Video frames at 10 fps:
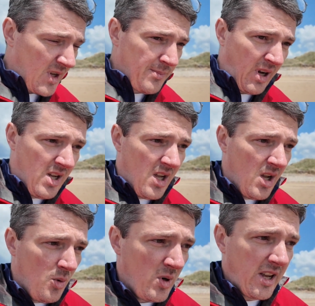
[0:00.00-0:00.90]
But
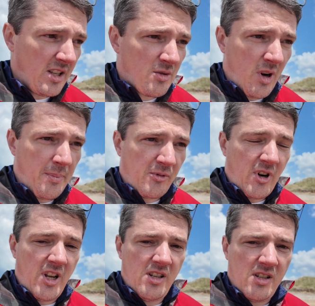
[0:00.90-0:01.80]
we'll get this one up and
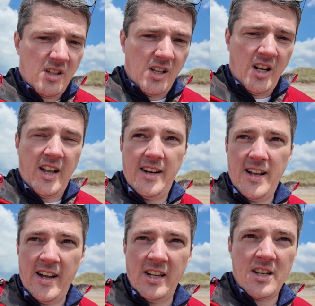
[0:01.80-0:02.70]
running, and then
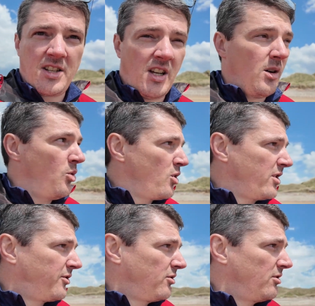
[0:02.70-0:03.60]
I'm going to start
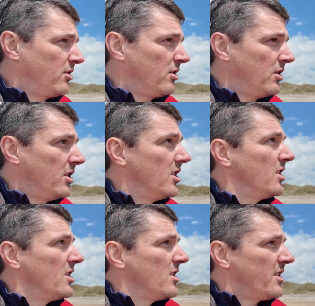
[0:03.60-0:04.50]
walking through the
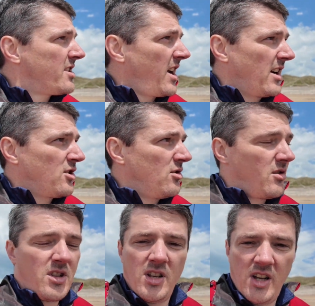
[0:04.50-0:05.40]
sand
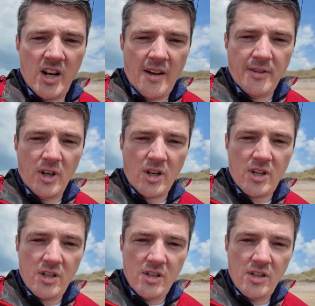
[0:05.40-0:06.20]
dunes and have a look